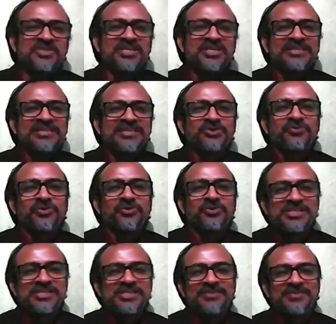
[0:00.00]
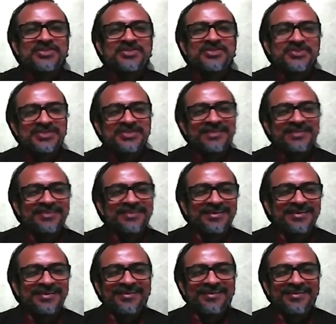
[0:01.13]
Nath, do you foresee similar situation even in
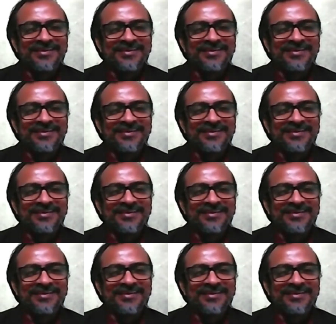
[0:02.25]
India?